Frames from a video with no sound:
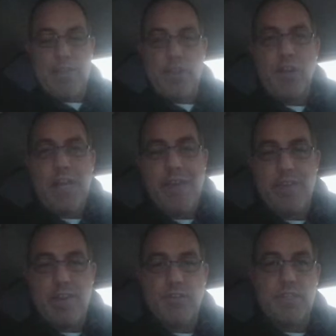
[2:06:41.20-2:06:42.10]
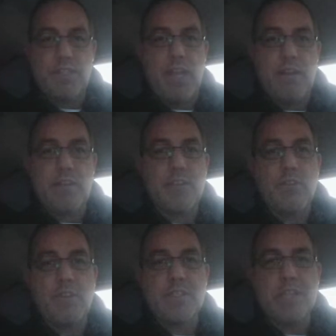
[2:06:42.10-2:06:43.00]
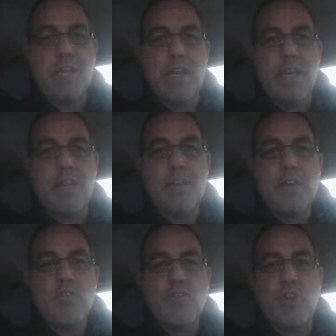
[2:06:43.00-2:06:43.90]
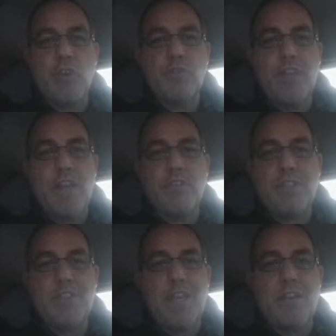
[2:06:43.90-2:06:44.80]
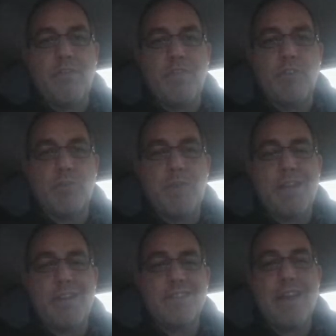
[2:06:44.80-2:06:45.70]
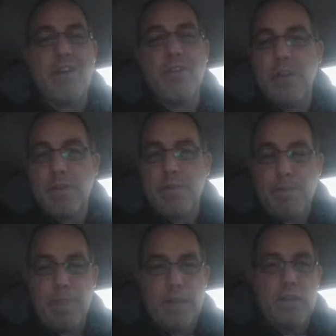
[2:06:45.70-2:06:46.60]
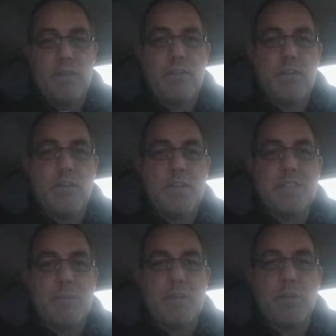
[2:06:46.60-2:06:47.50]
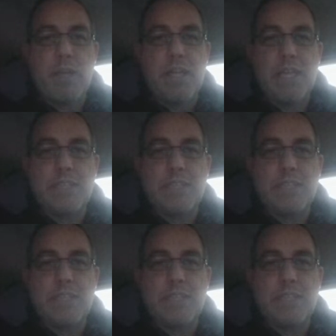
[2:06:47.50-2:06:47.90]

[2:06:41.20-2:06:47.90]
they're going to have an energy state. And so this line shows the energy state of those reactants. Now, there is something to realize